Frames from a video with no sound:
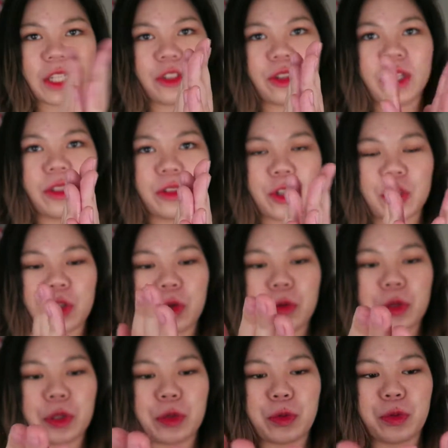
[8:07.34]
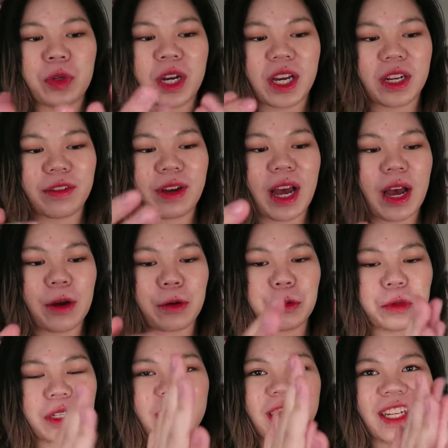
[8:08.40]
I tried to show you kind of
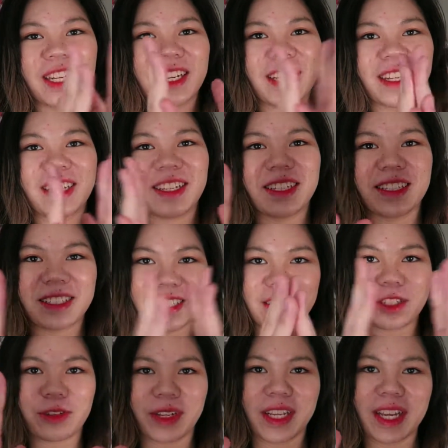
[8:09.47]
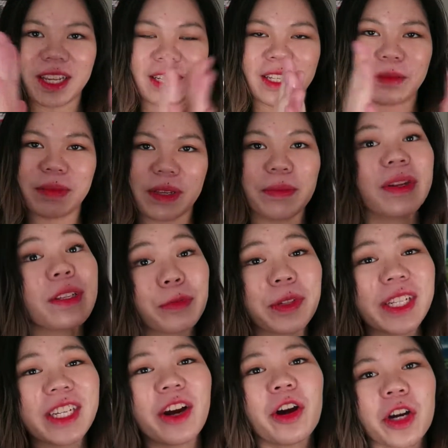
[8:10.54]
how stringy it can be, but it's
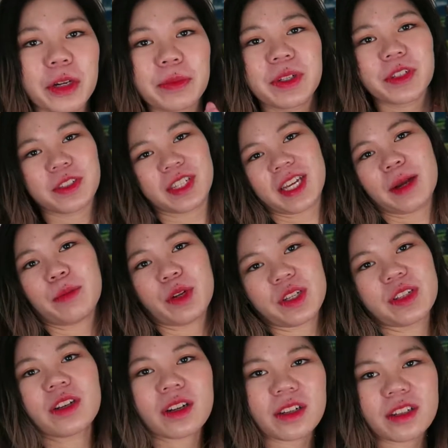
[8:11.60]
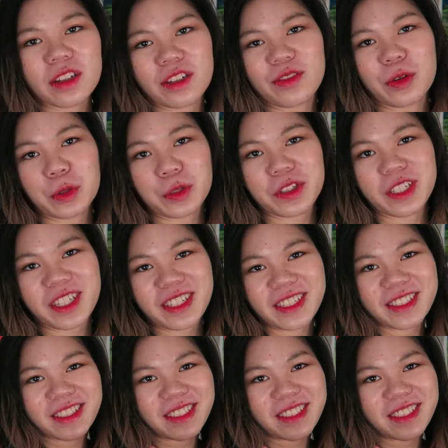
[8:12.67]
really hard because the camera sucks at focusing.